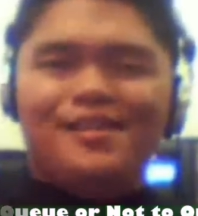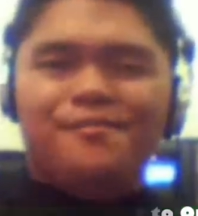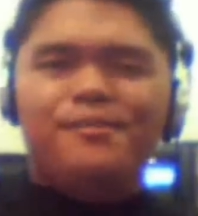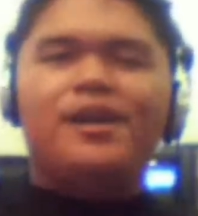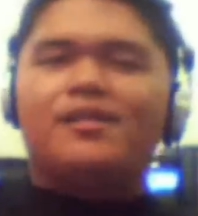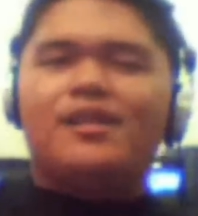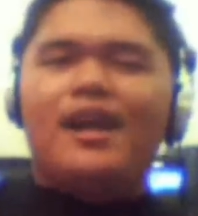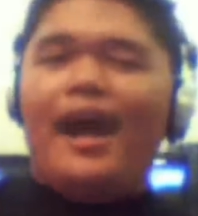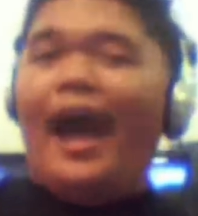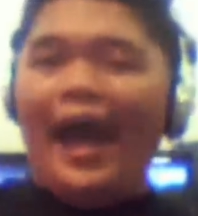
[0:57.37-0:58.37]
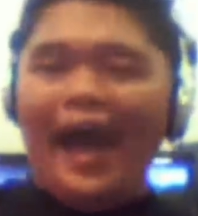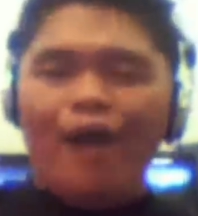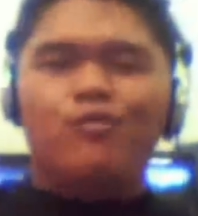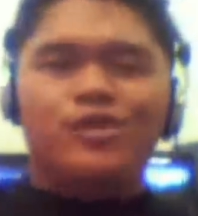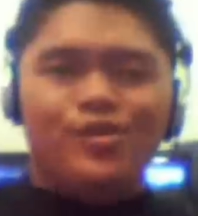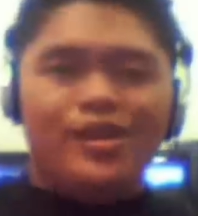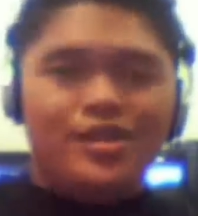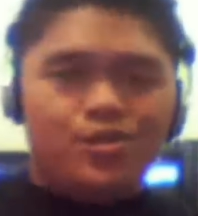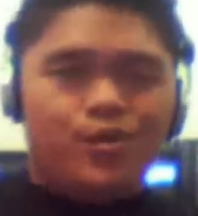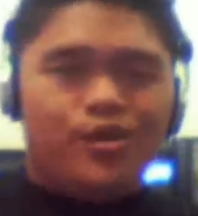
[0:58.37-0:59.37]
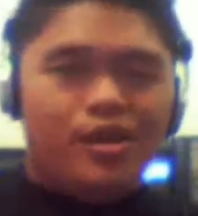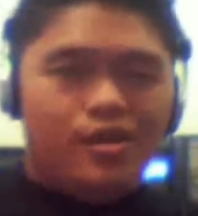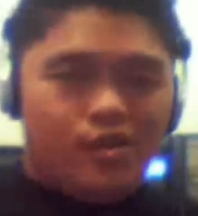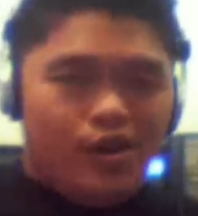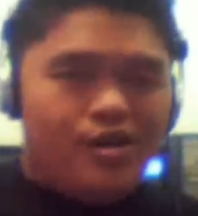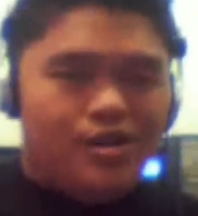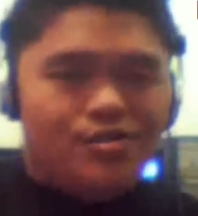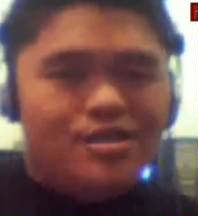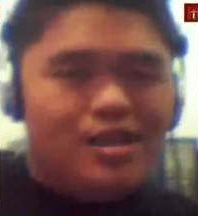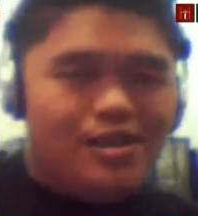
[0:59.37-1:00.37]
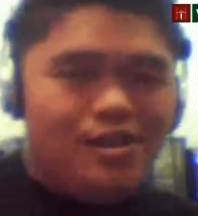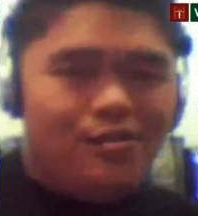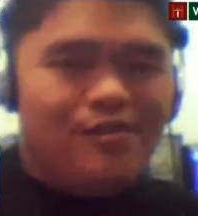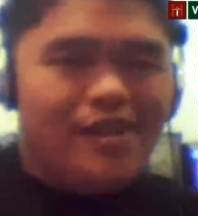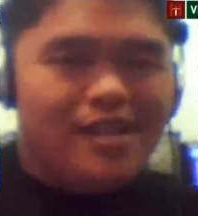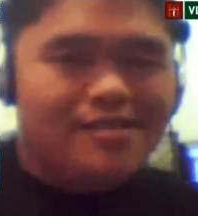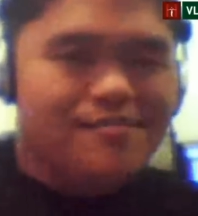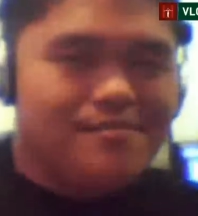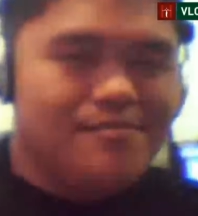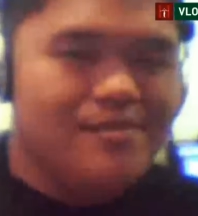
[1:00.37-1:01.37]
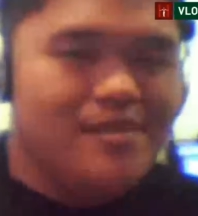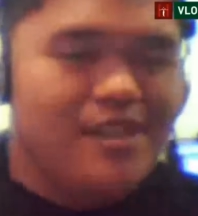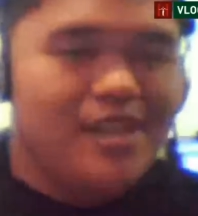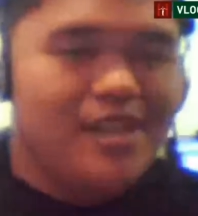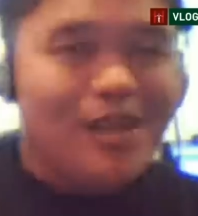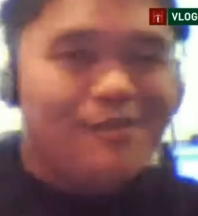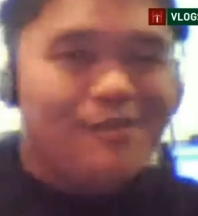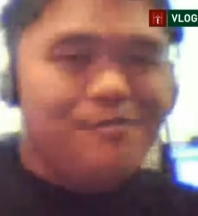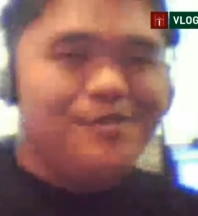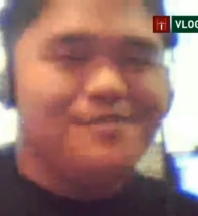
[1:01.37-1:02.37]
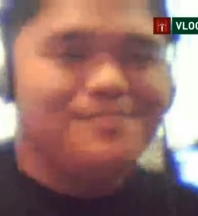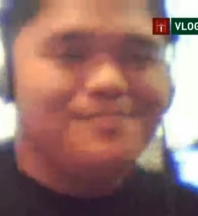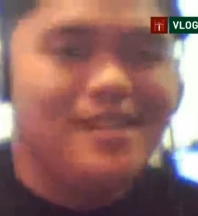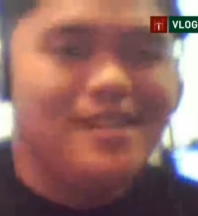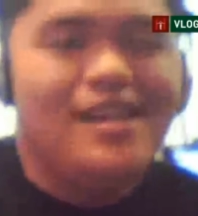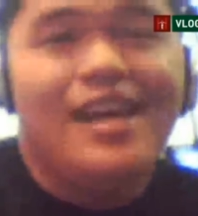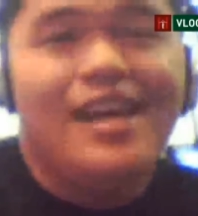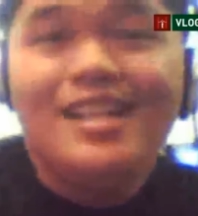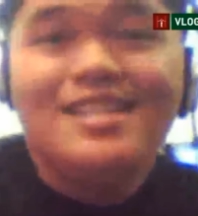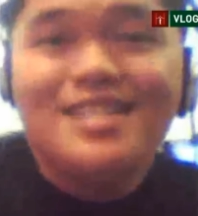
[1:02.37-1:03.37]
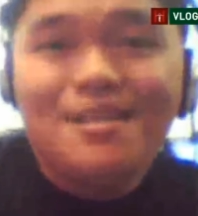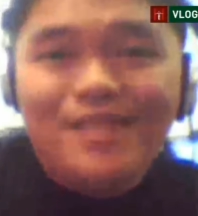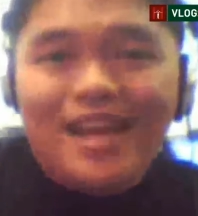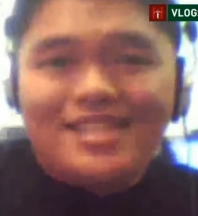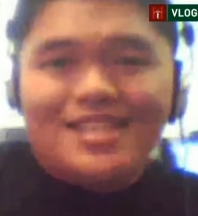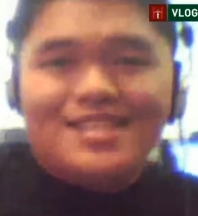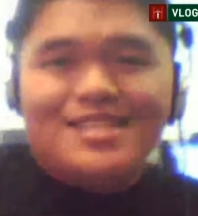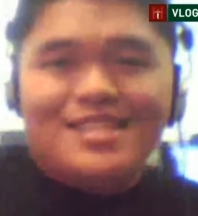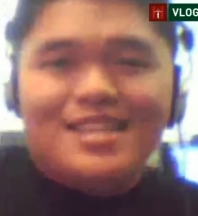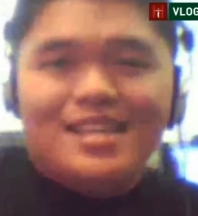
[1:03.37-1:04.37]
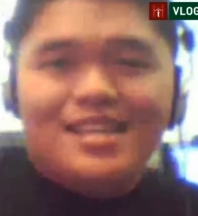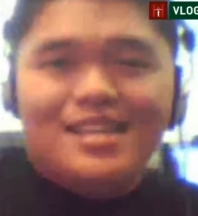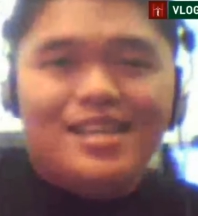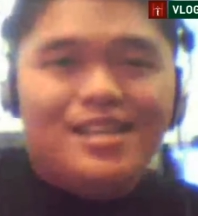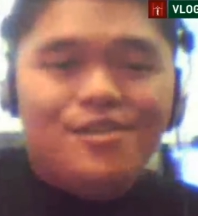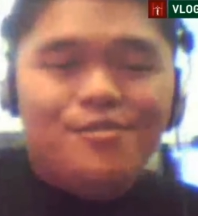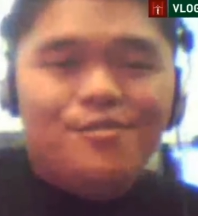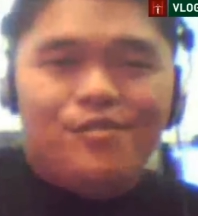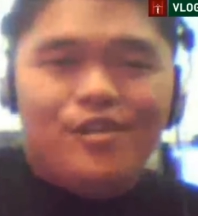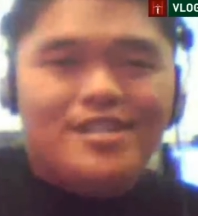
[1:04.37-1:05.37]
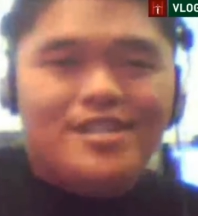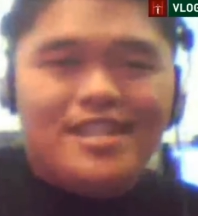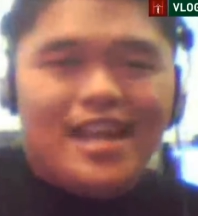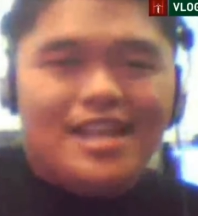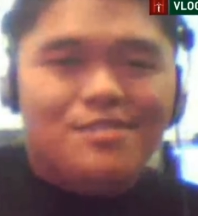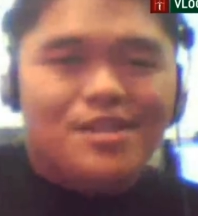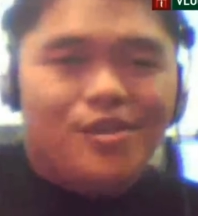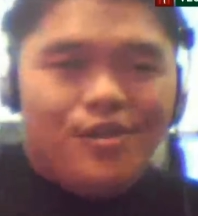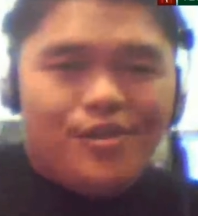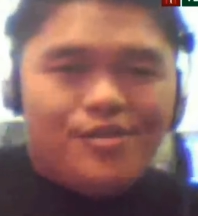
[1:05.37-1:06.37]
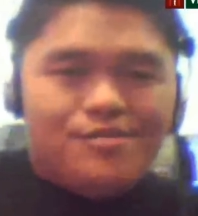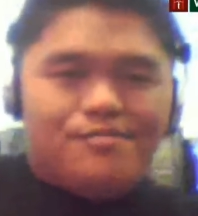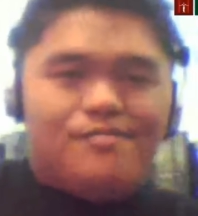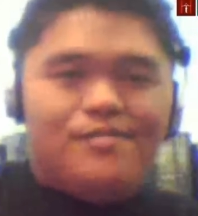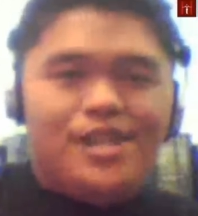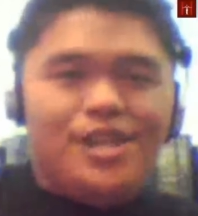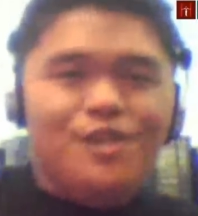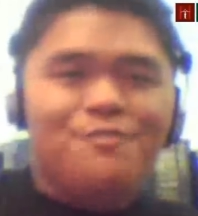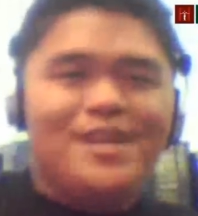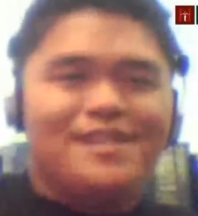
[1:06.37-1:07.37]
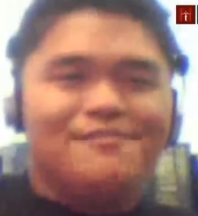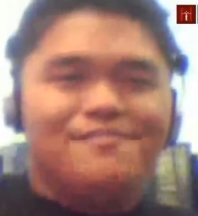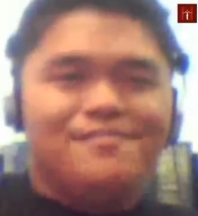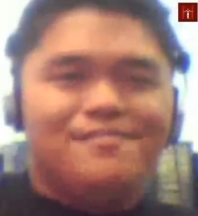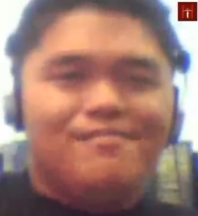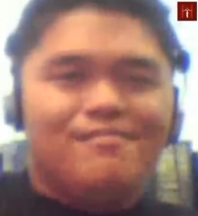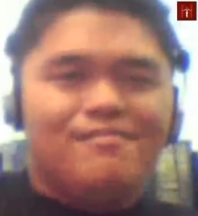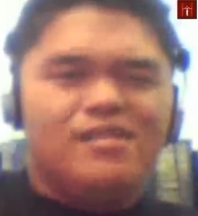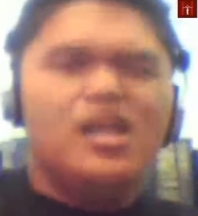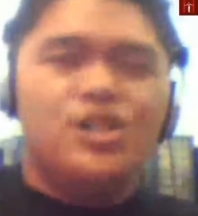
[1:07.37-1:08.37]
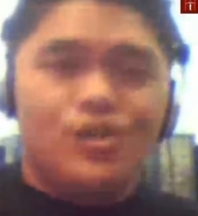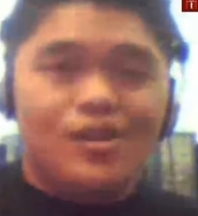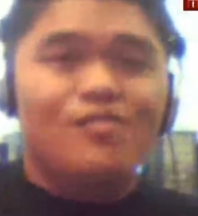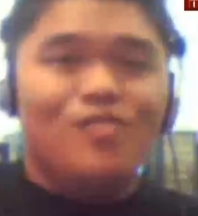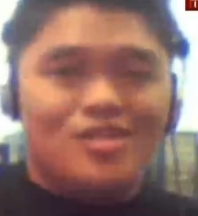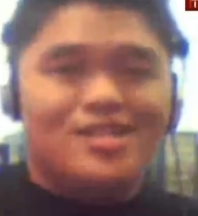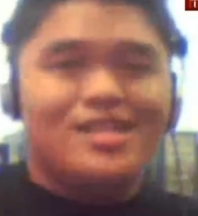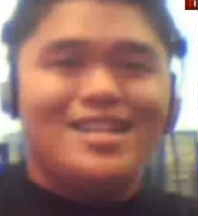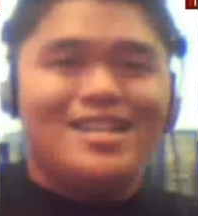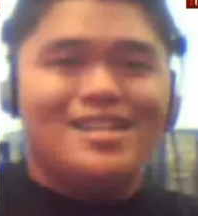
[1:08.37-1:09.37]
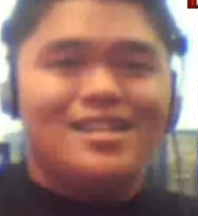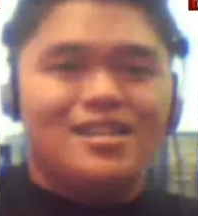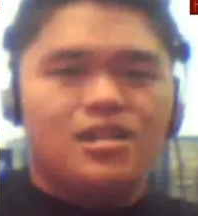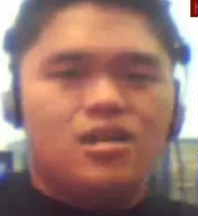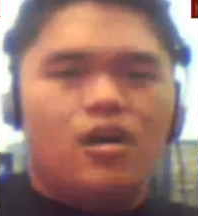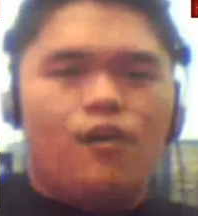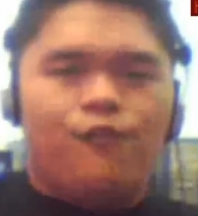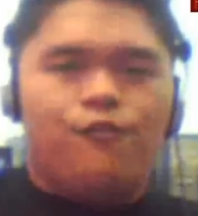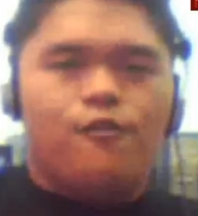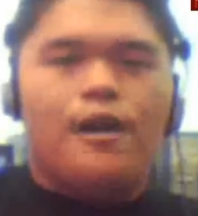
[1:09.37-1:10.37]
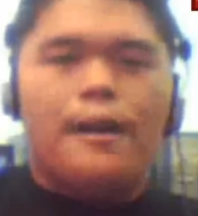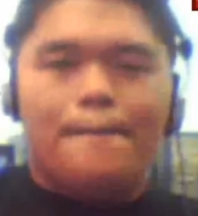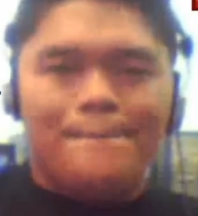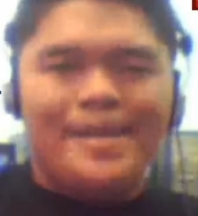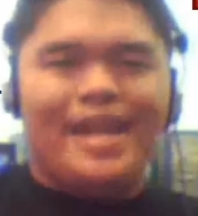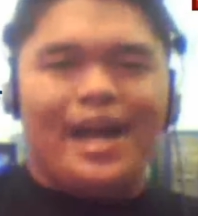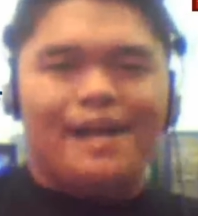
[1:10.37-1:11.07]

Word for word: But how would you endure the long queues that go with it? That's people. In some cases, the university has been called UP, the University of Pila.